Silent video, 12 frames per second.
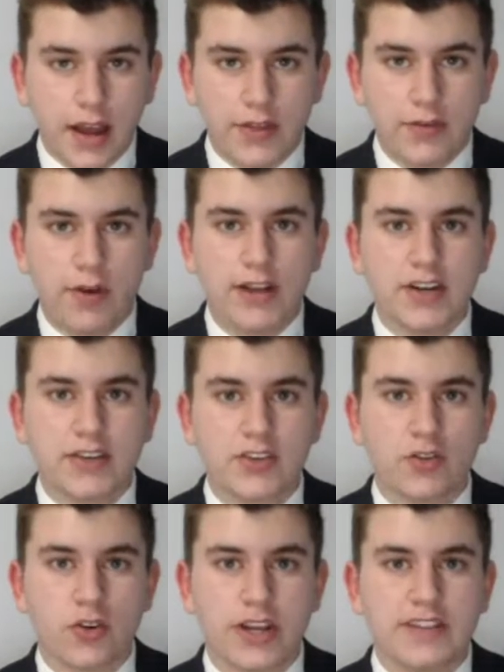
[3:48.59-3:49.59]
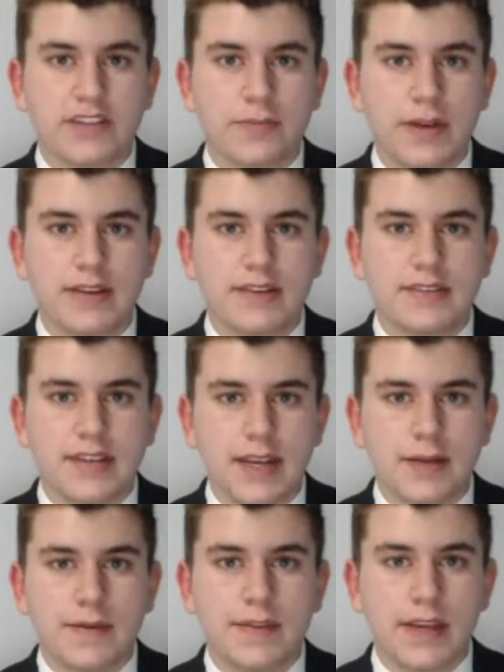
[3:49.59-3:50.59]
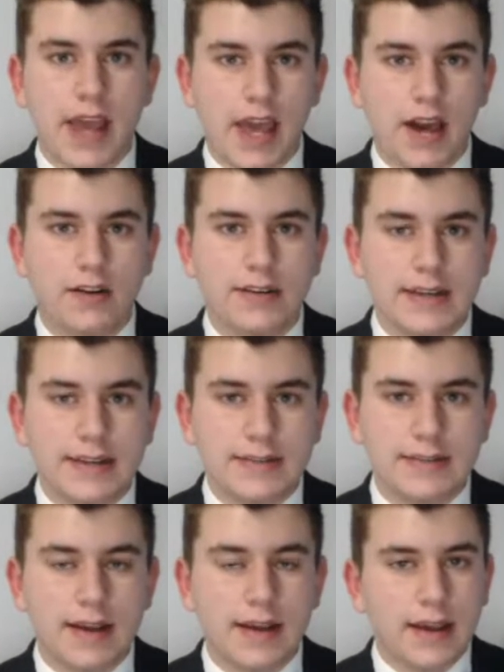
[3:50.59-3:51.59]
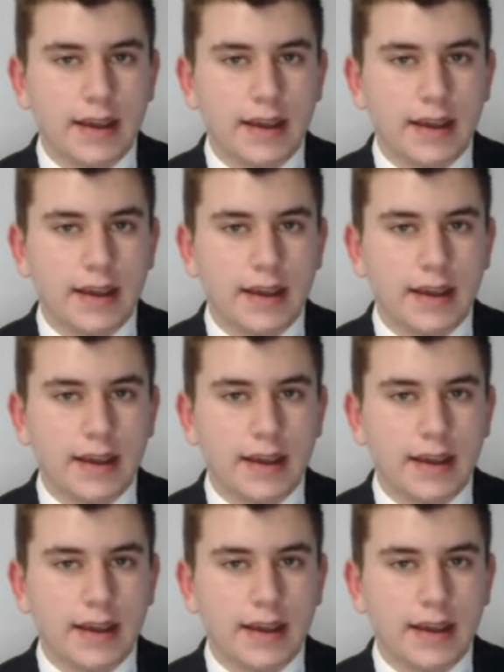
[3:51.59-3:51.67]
And the Red Sox are looking to be the team in the AL East.